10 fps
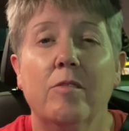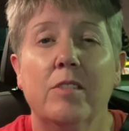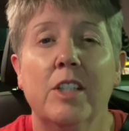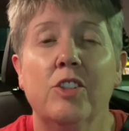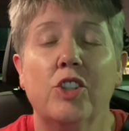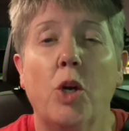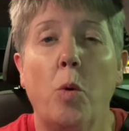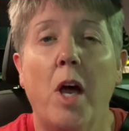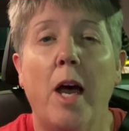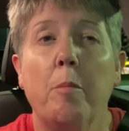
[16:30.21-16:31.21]
didn't
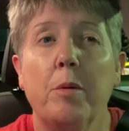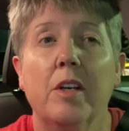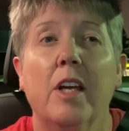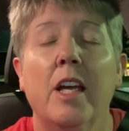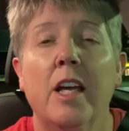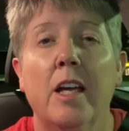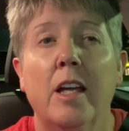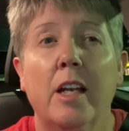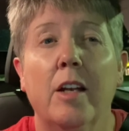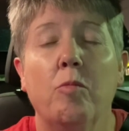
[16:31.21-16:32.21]
show up,
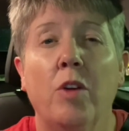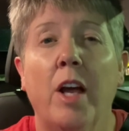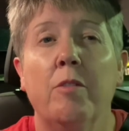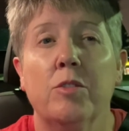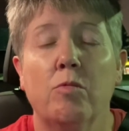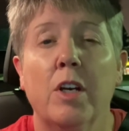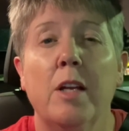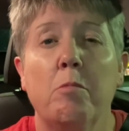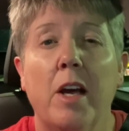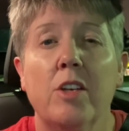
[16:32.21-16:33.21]
and when I was
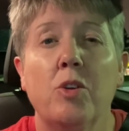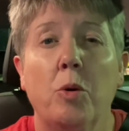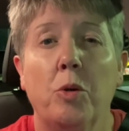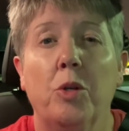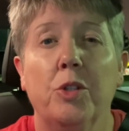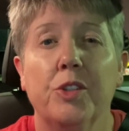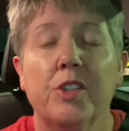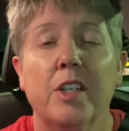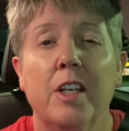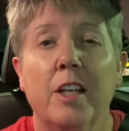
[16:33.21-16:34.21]
running my
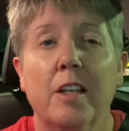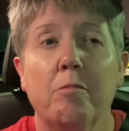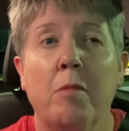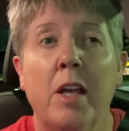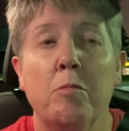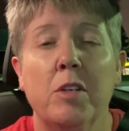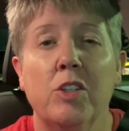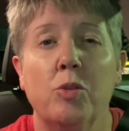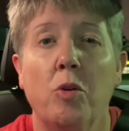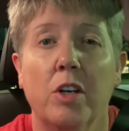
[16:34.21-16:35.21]
totals, it made me
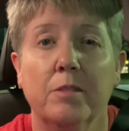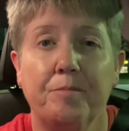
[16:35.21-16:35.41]
short.